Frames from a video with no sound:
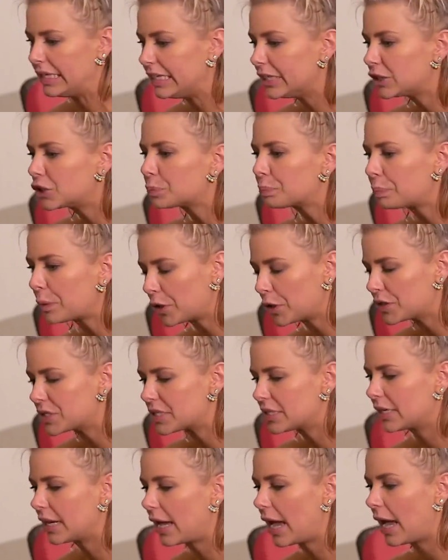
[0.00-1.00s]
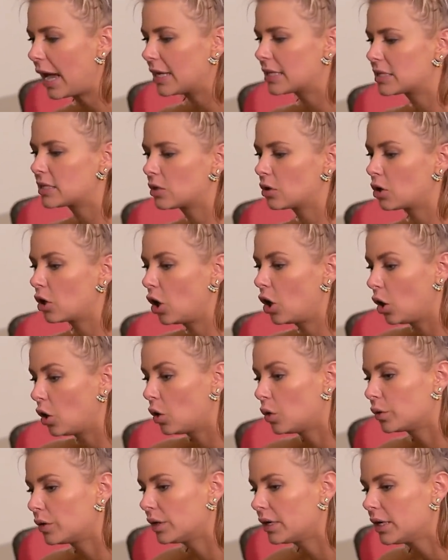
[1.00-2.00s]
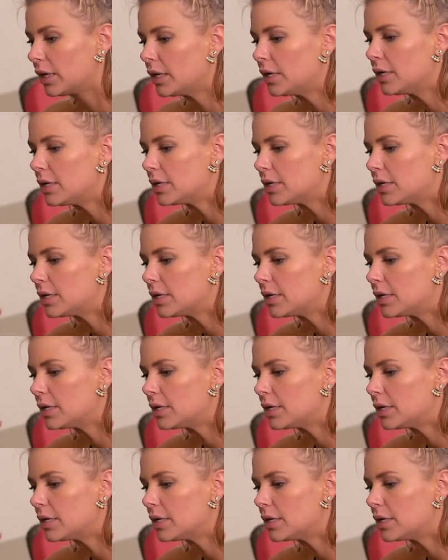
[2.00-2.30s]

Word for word: Each person has their own